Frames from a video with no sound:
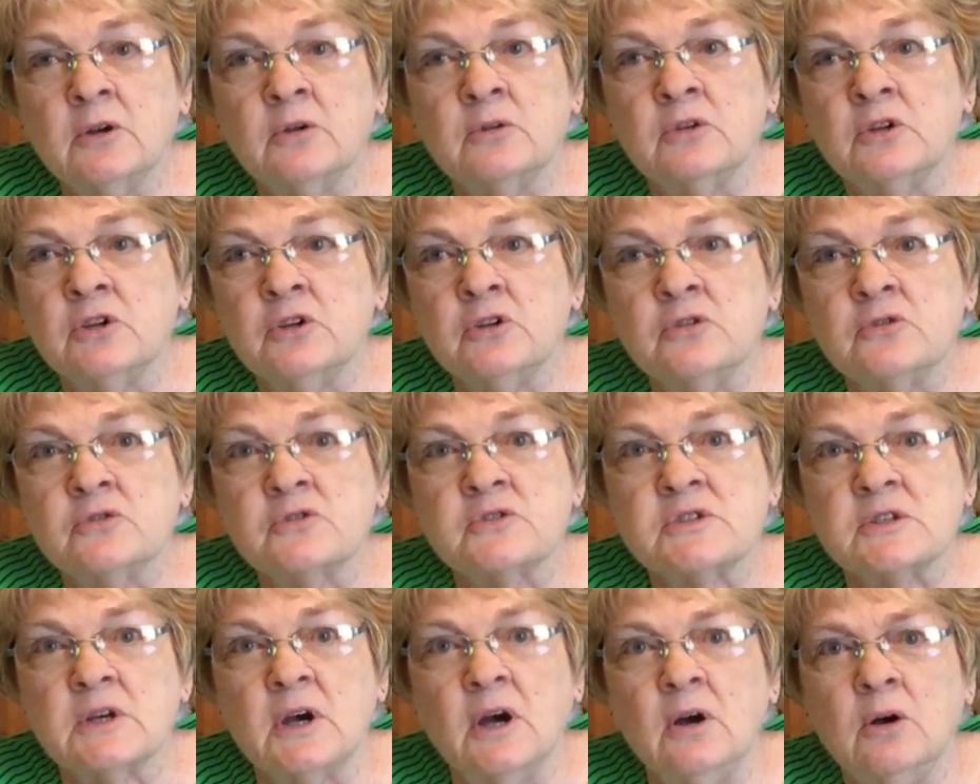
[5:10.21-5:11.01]

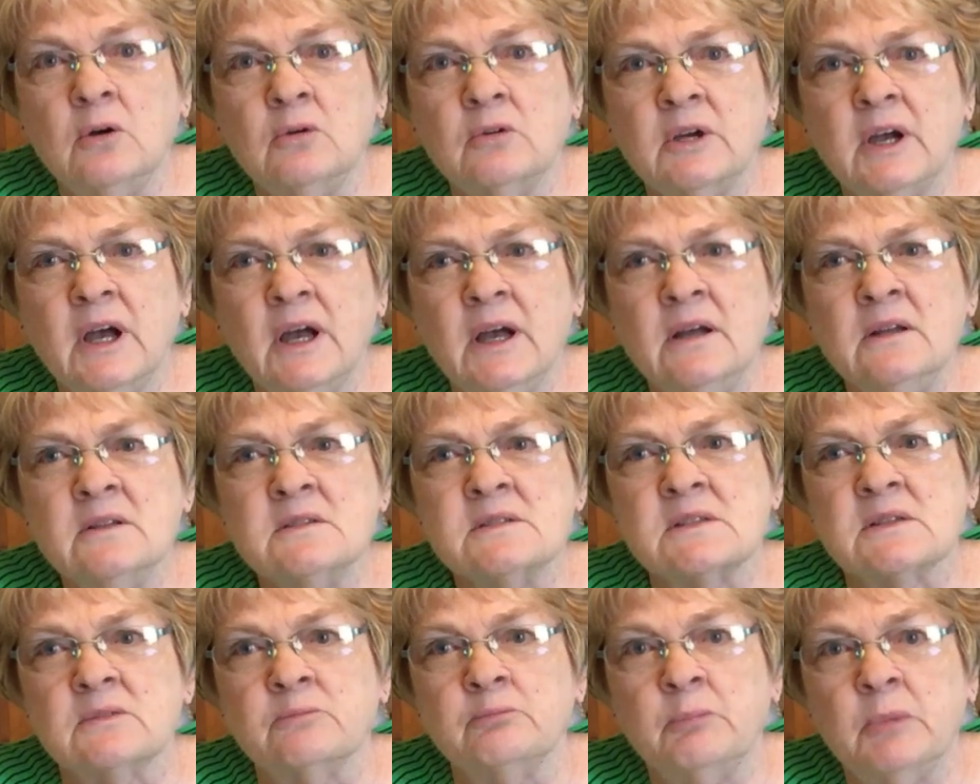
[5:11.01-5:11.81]
use all
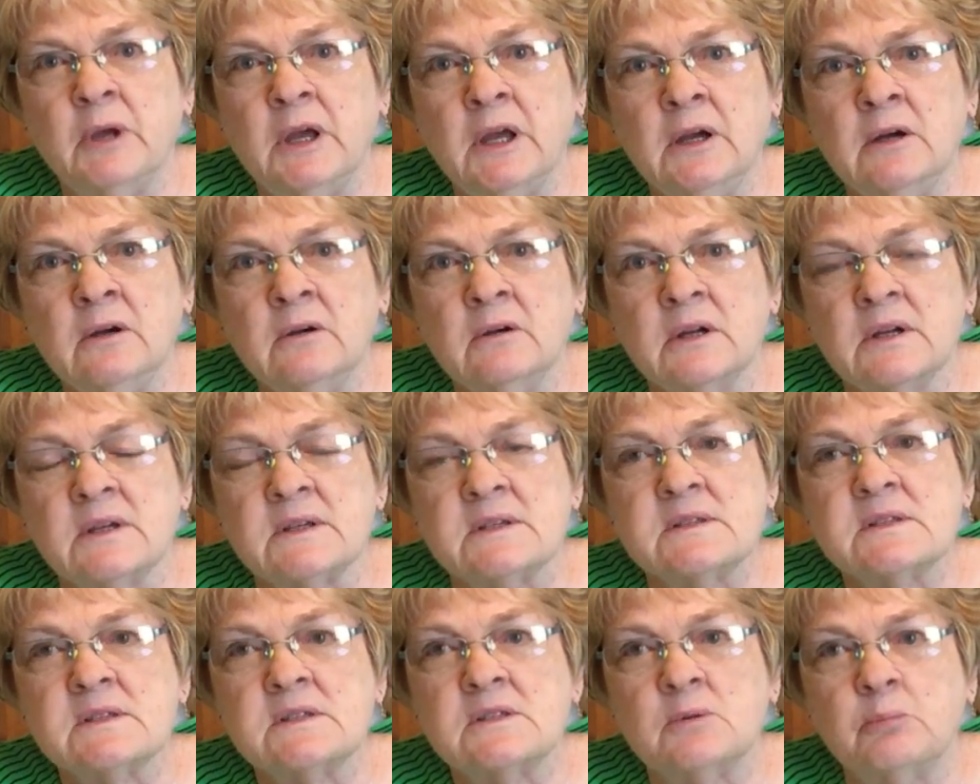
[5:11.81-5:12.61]
kinds of
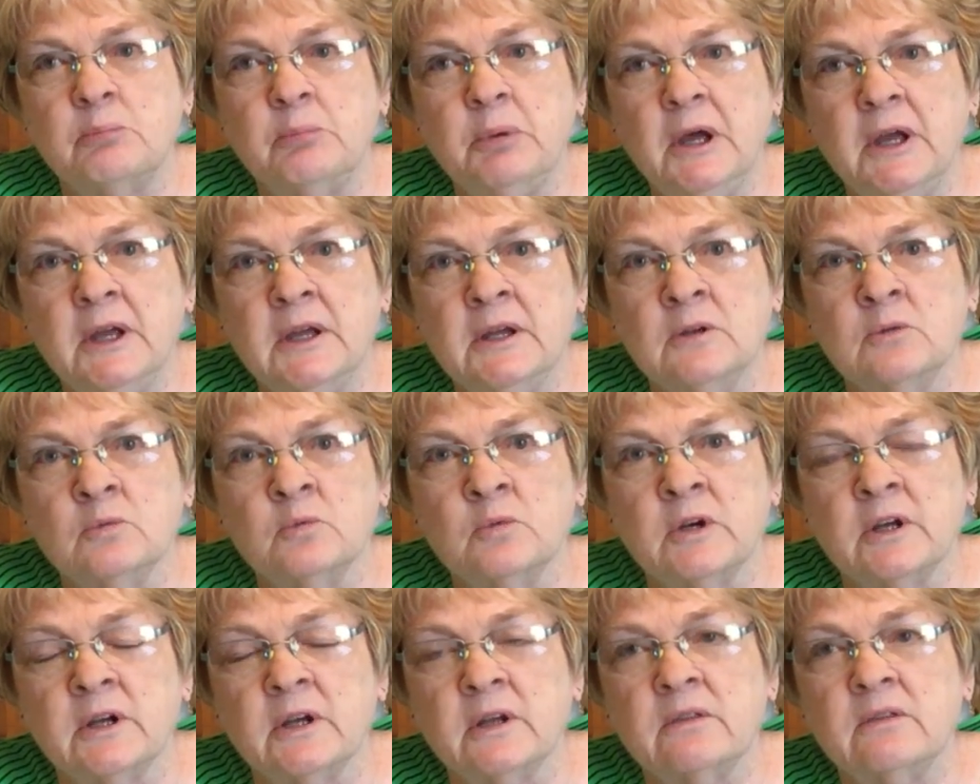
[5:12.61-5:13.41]
berries to paint
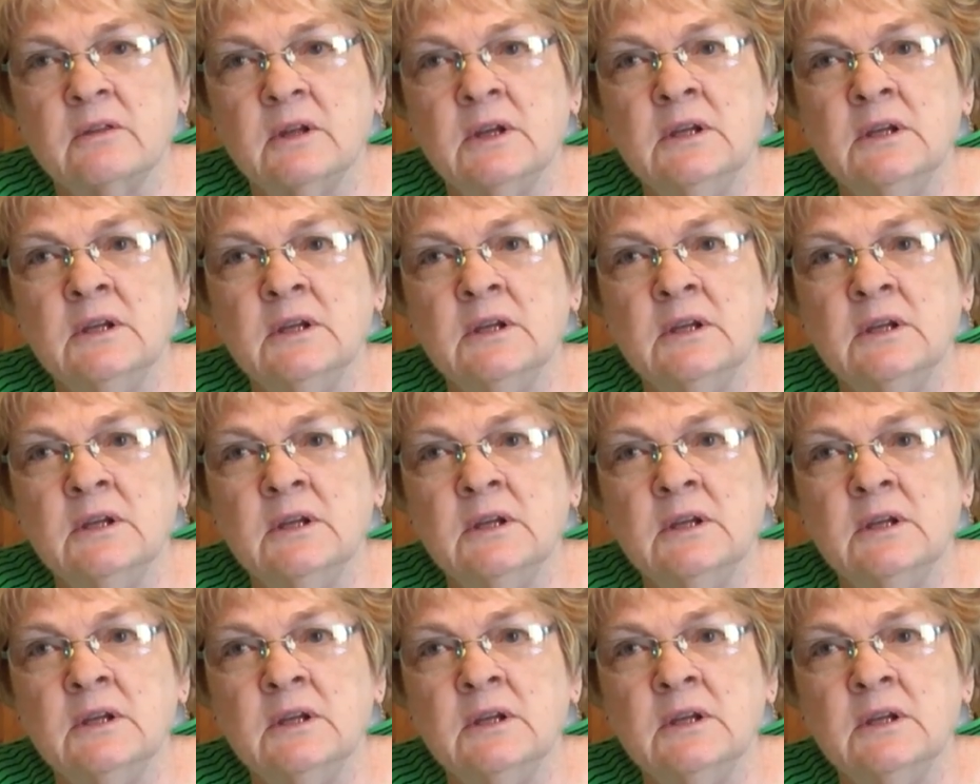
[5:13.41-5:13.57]
with.